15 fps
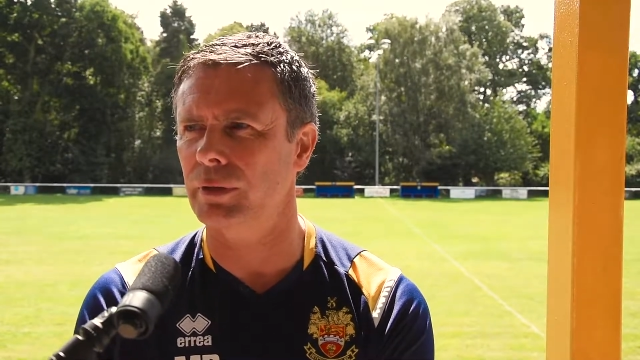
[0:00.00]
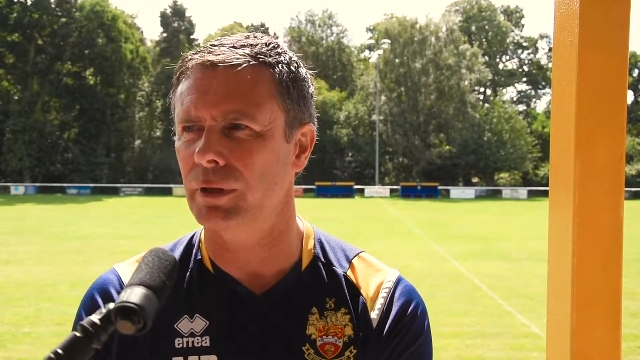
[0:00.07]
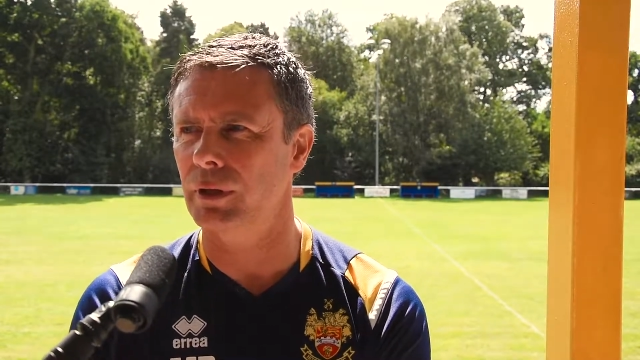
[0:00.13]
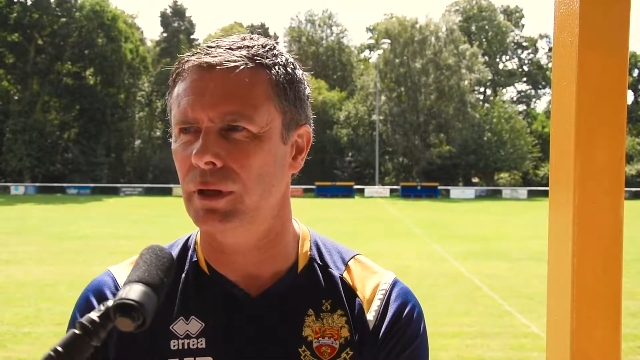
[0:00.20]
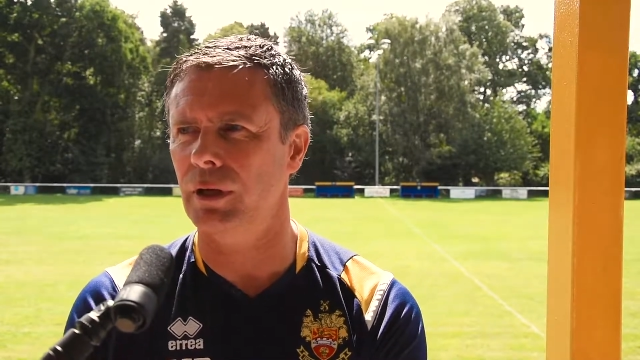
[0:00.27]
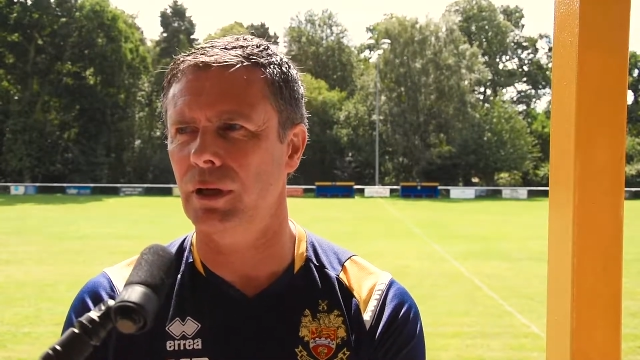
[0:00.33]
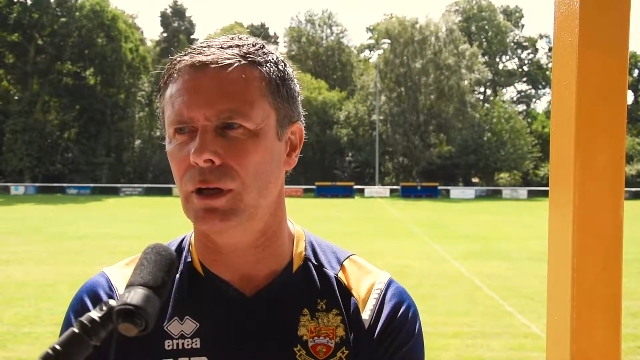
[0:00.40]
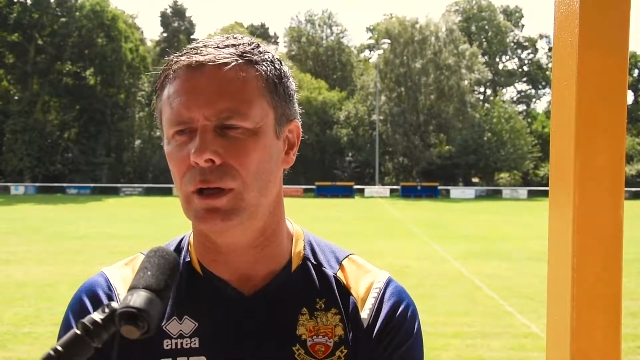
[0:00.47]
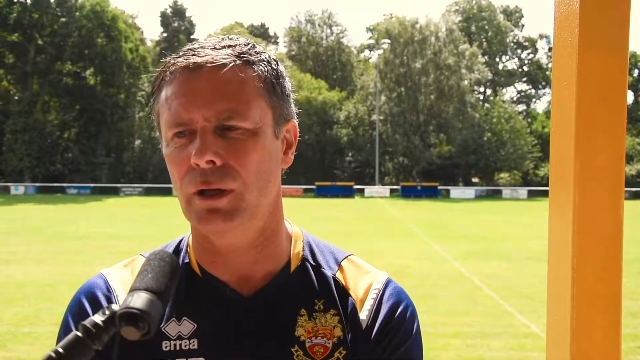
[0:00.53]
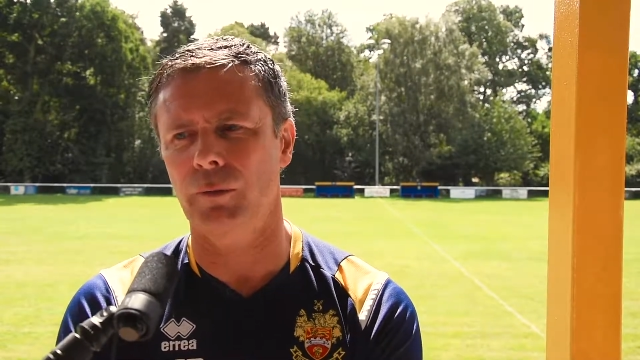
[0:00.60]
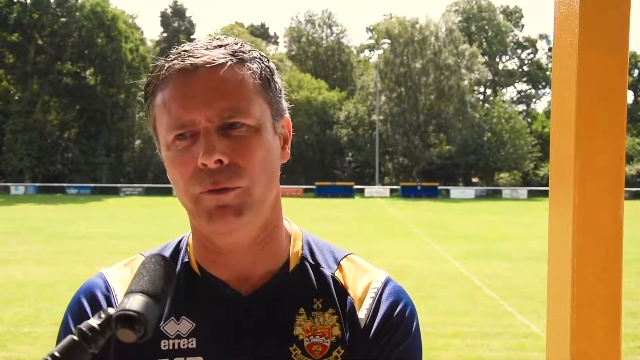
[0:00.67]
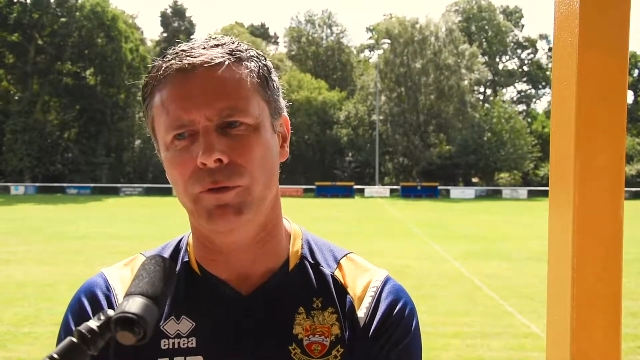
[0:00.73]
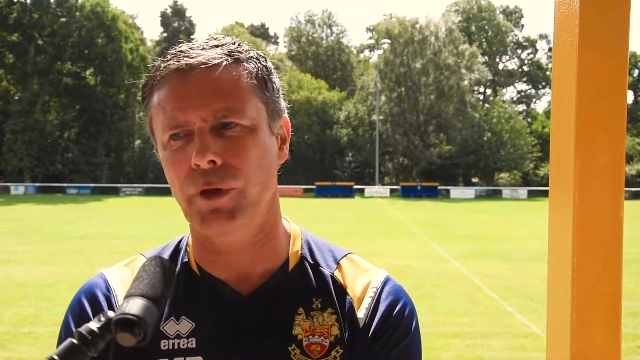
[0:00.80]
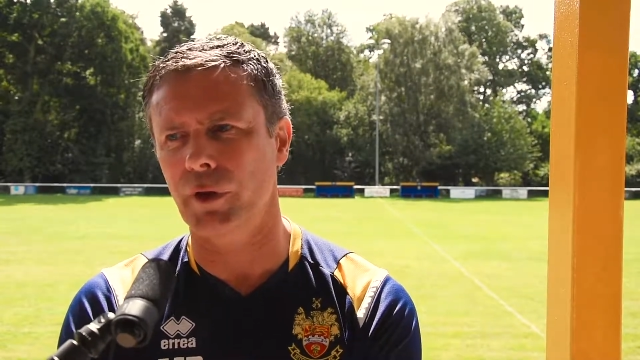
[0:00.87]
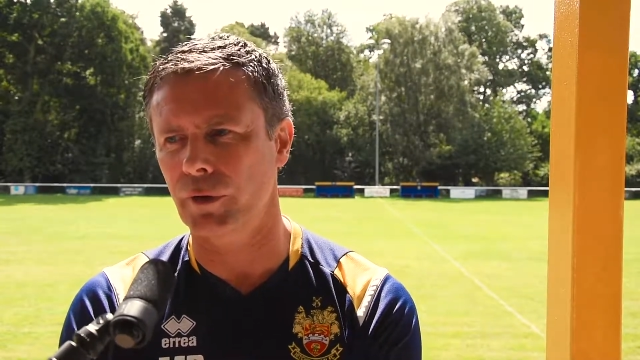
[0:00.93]
uh,
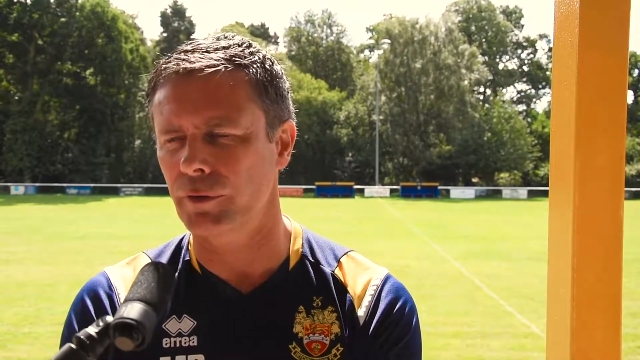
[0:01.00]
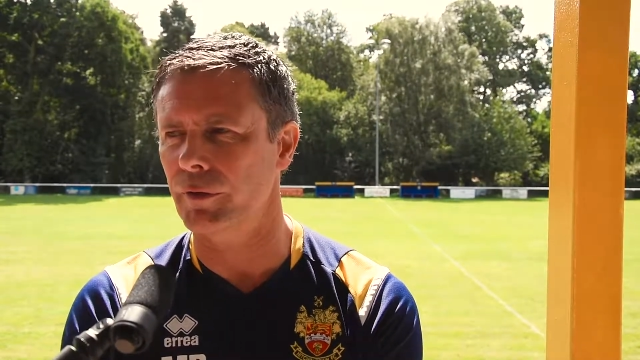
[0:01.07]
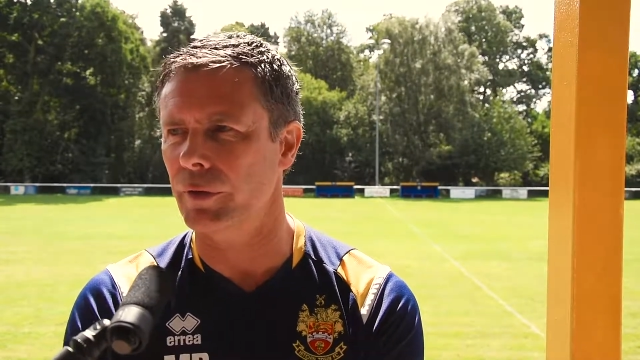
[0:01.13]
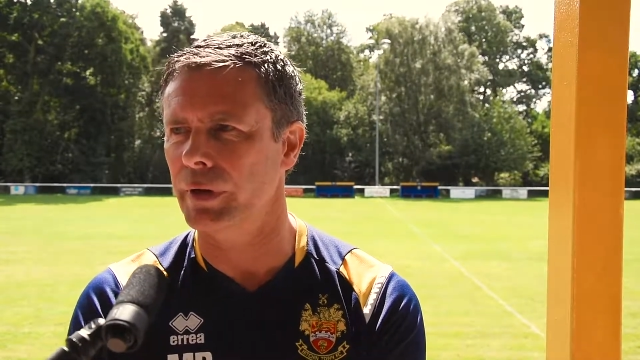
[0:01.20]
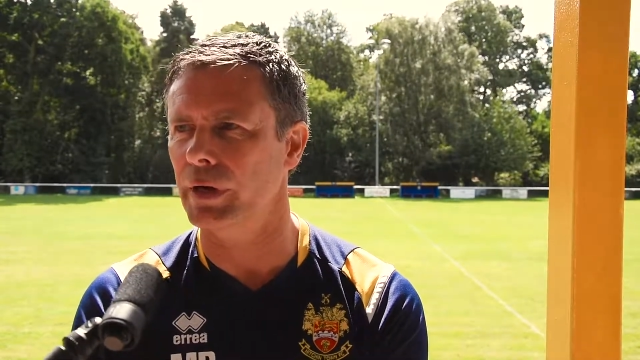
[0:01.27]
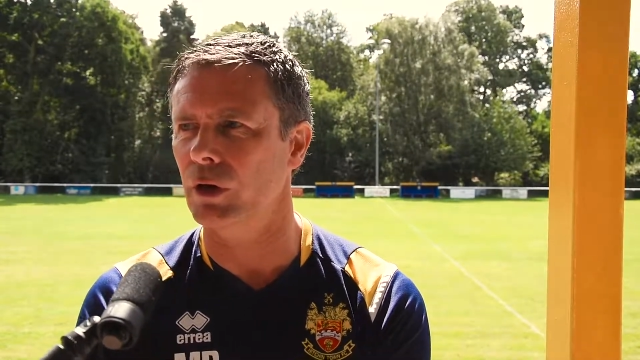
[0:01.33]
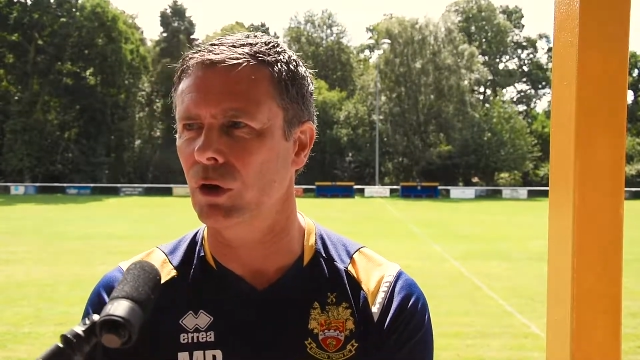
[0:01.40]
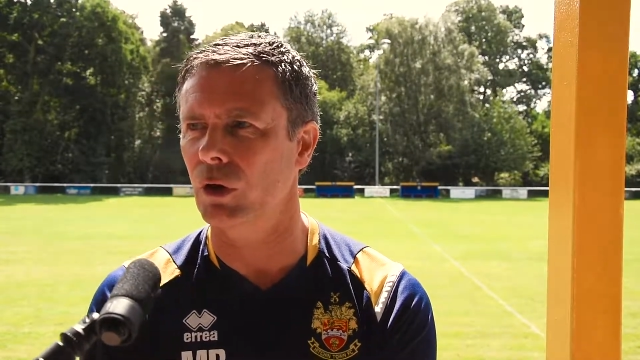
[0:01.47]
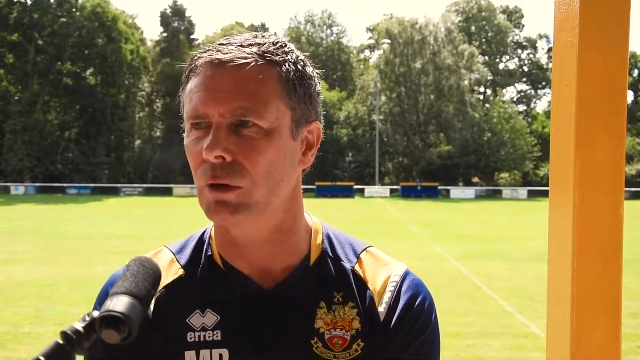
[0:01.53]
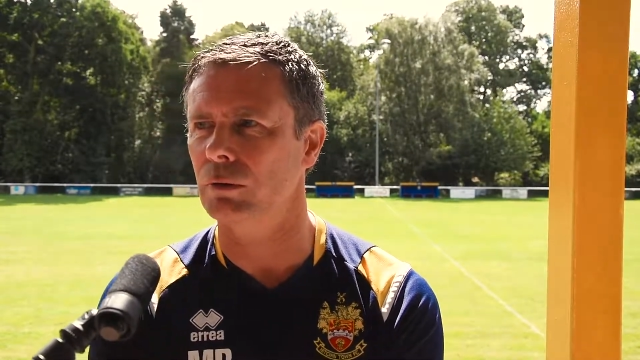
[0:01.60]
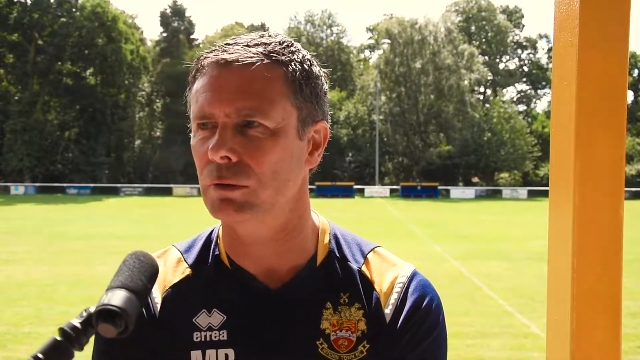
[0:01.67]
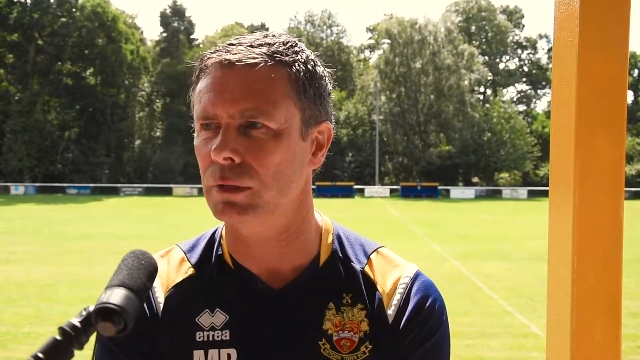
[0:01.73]
very, very hot,